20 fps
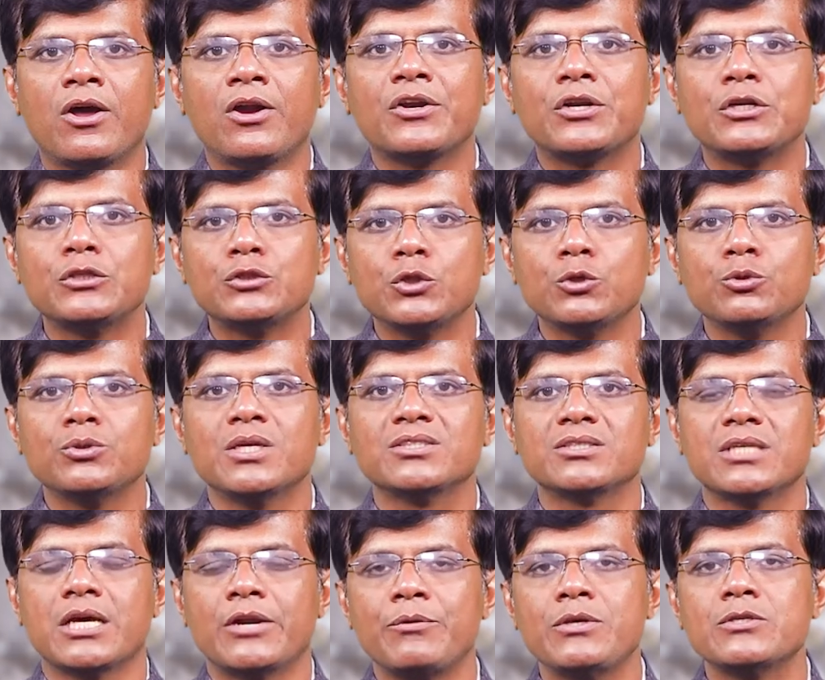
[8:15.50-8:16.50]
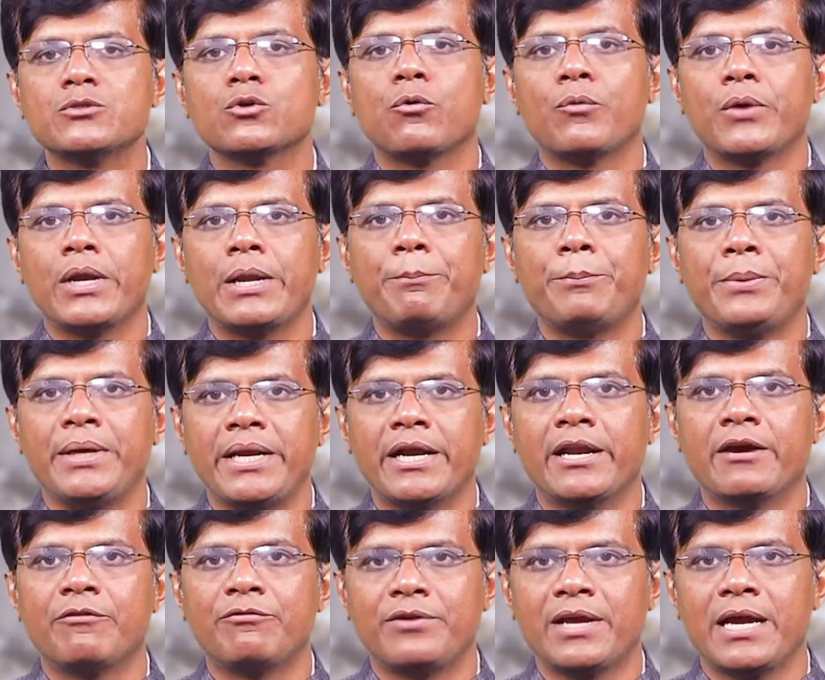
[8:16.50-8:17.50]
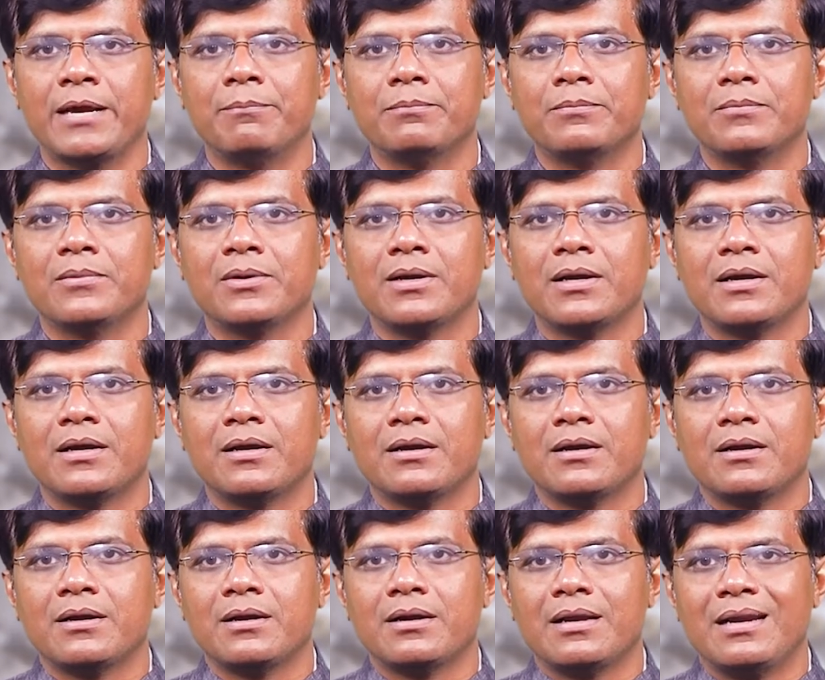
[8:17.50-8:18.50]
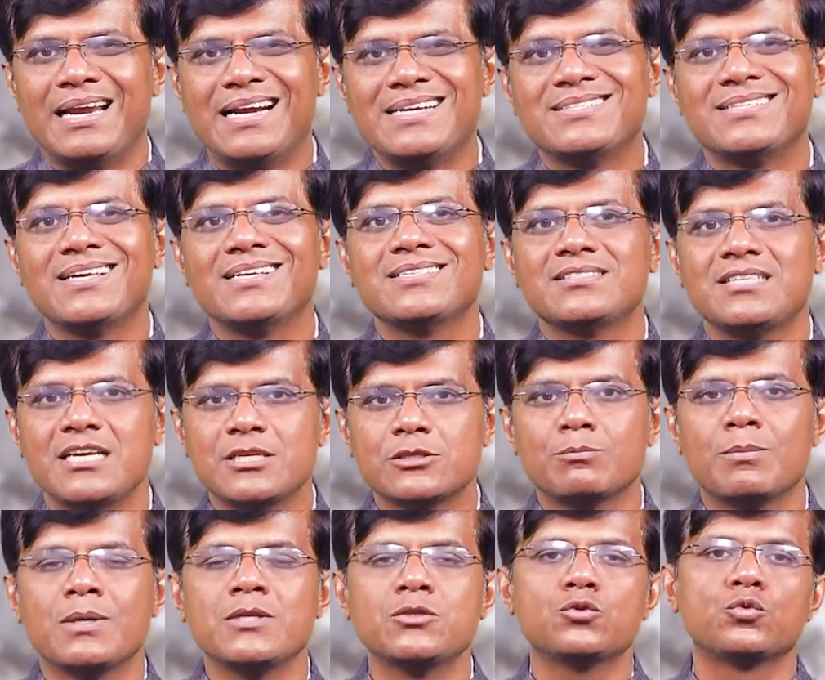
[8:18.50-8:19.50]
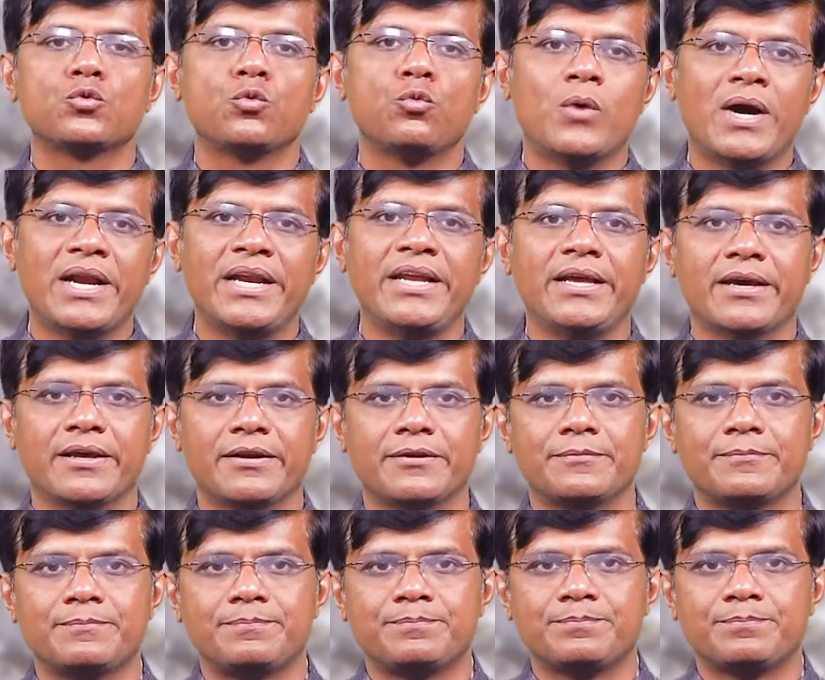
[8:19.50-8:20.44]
on receive the service over a period of time, let's say 6 months to 1 year.